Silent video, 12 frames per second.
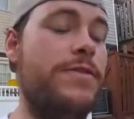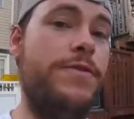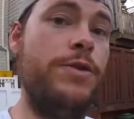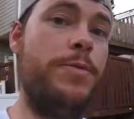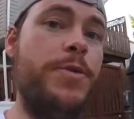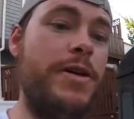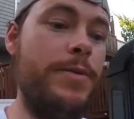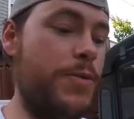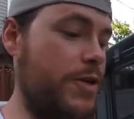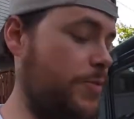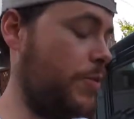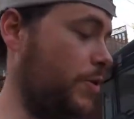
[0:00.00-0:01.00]
the fuel pump,
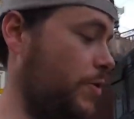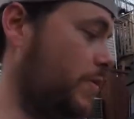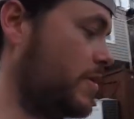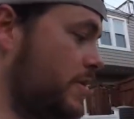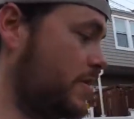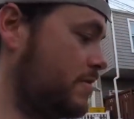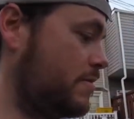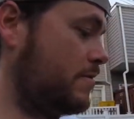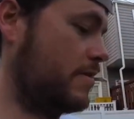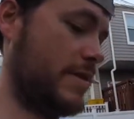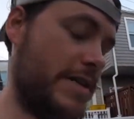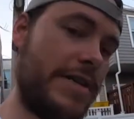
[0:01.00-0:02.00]
which blew, which
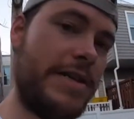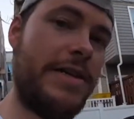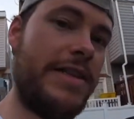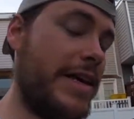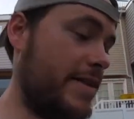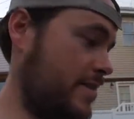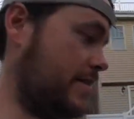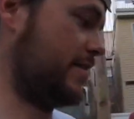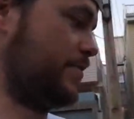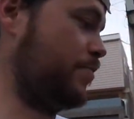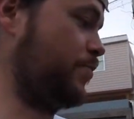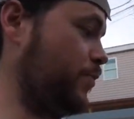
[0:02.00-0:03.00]
uh, that's a
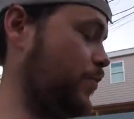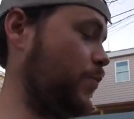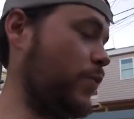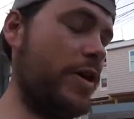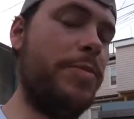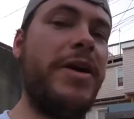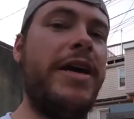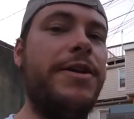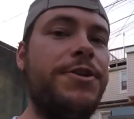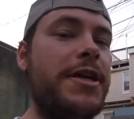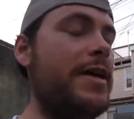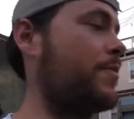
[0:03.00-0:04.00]
real pain
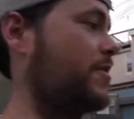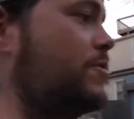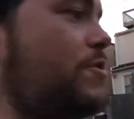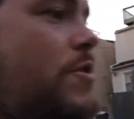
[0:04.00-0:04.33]
job because there's